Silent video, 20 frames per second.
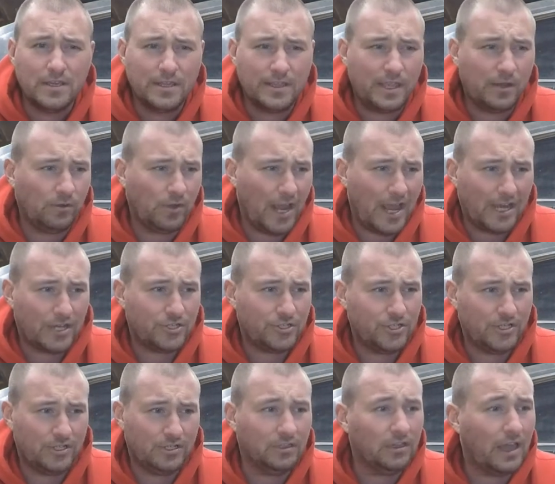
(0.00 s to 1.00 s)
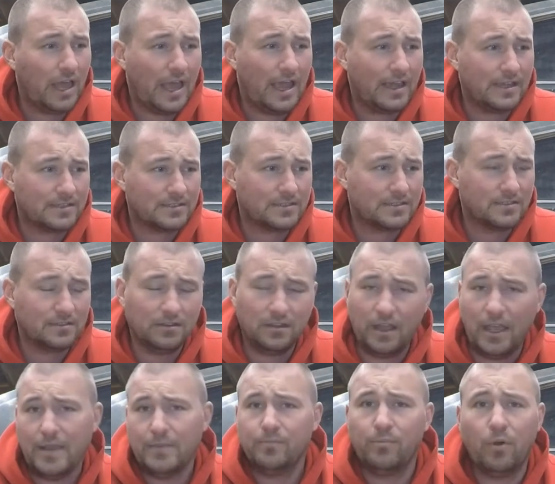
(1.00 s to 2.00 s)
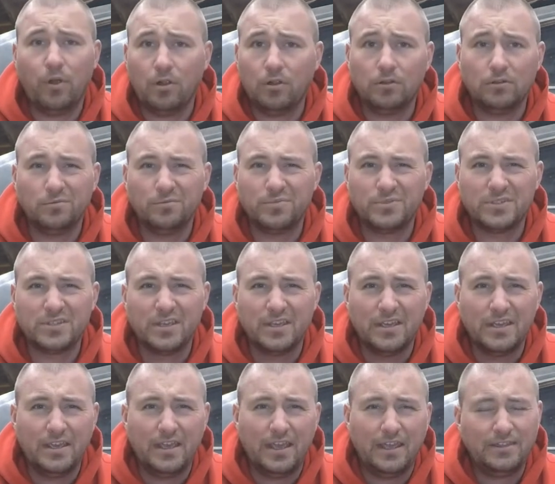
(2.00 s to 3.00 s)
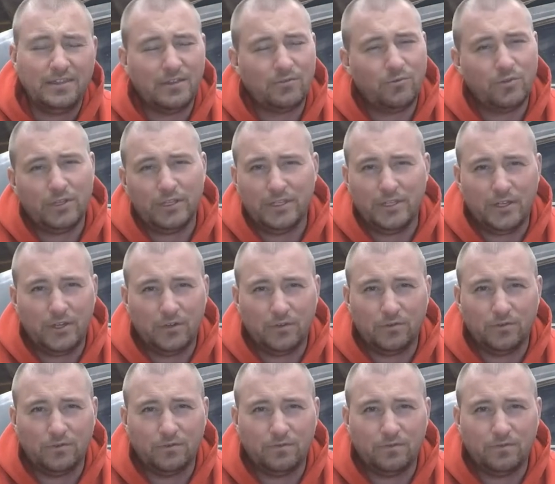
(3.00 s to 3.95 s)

they were actually glass light bulbs, and they really don't